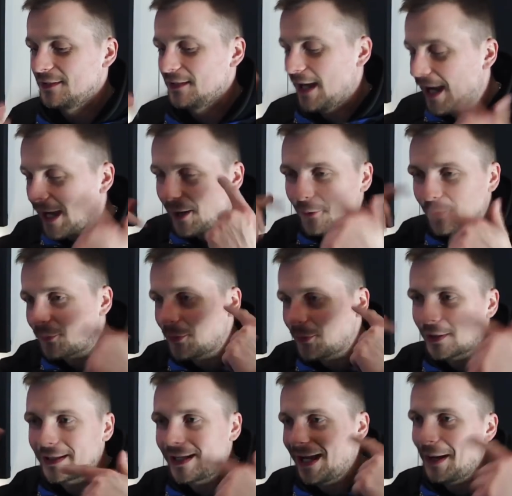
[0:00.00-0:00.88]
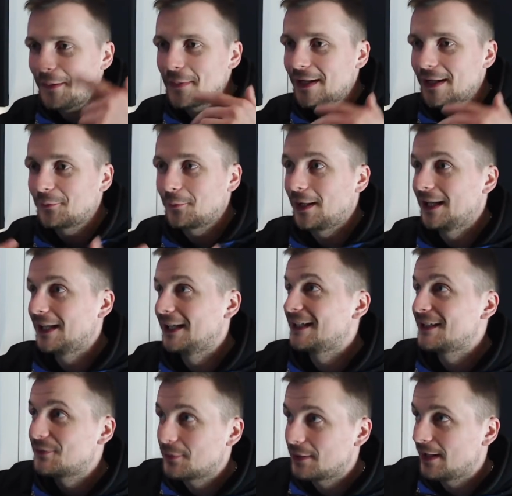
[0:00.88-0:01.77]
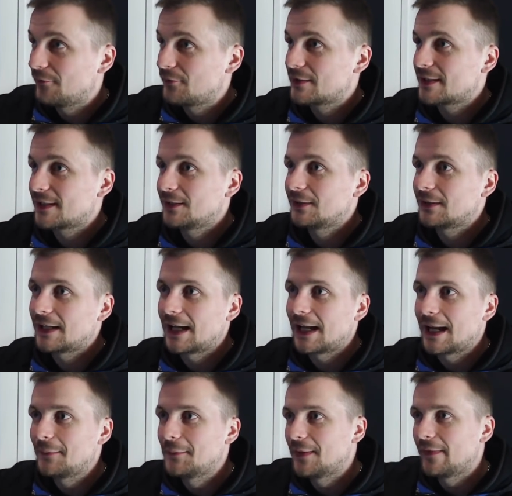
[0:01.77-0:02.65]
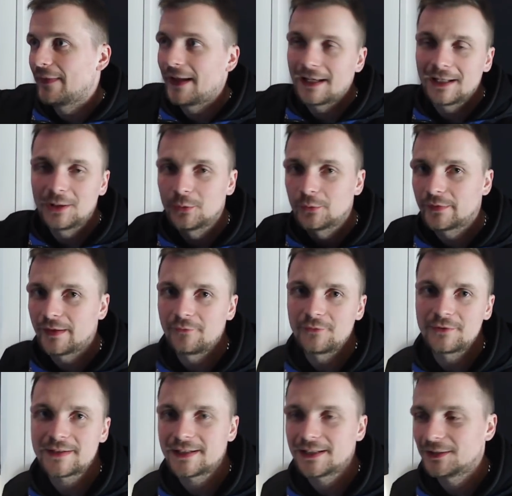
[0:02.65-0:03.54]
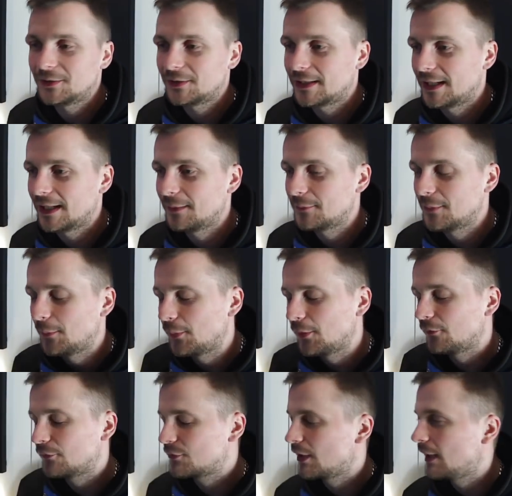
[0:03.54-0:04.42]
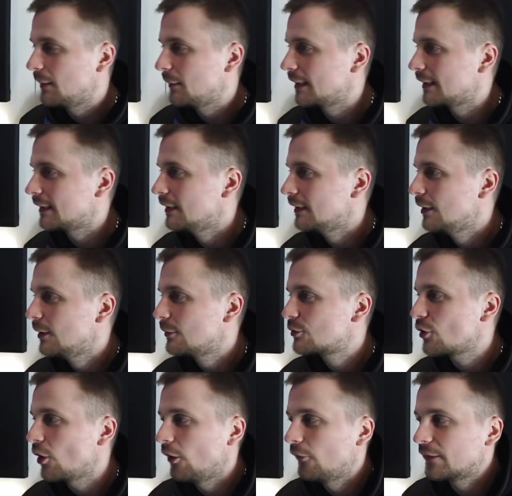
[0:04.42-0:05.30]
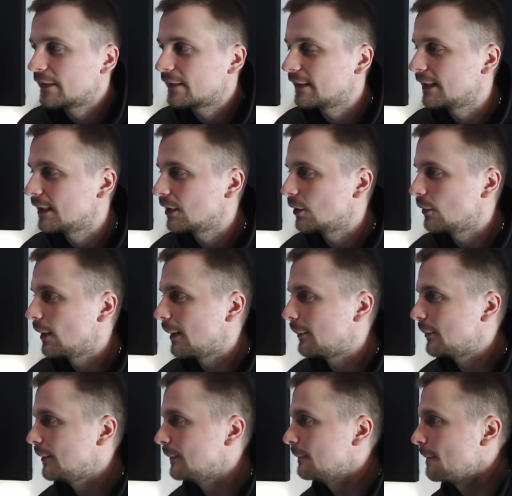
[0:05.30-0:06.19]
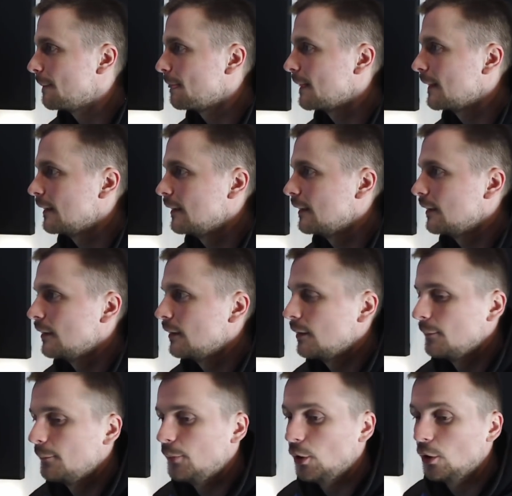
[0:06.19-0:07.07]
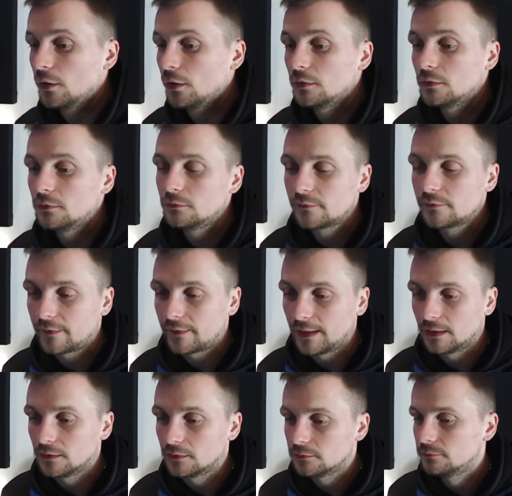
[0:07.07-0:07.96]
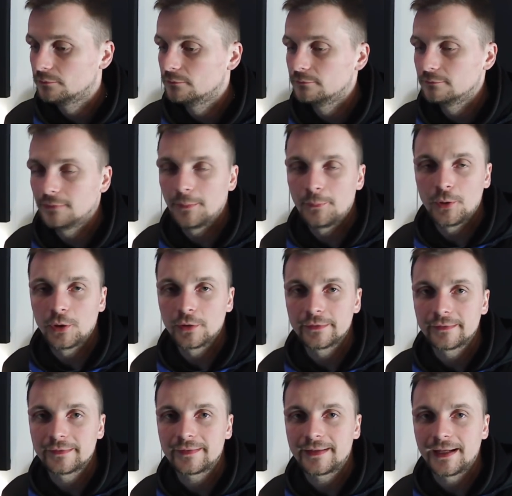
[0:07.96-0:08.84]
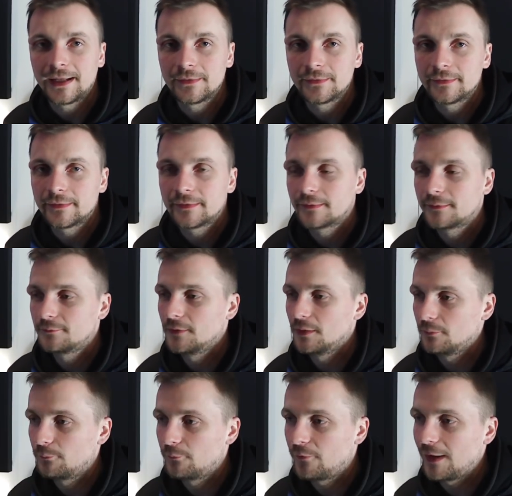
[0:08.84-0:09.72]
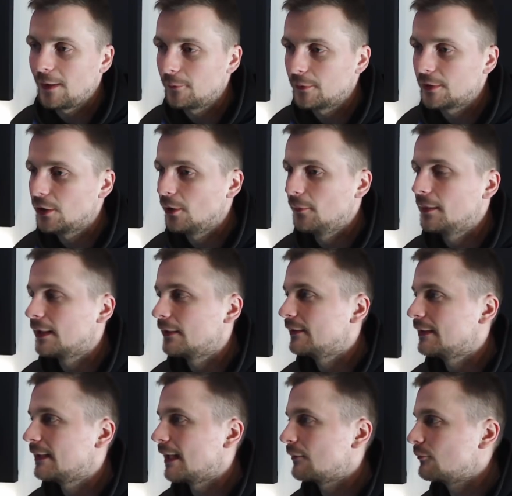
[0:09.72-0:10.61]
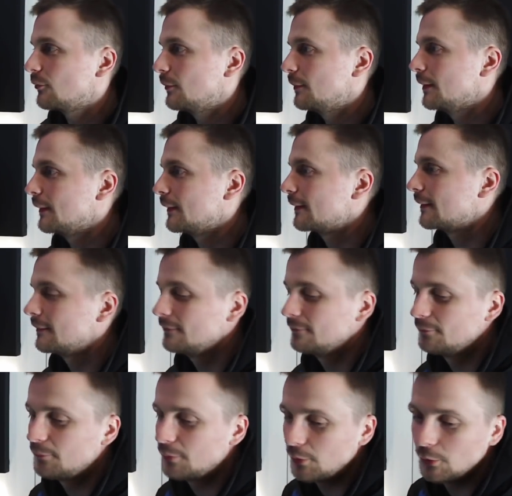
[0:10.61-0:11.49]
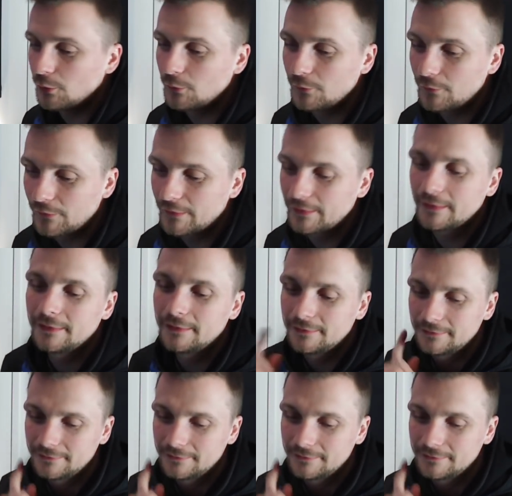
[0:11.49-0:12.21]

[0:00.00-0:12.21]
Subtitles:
I always work it out in my head where Leeds win every single game and they lose every single game above, do you know what I mean? Which obviously ain't going to happen. But still, my point stands. The fact we don't believe in dead rubbers proves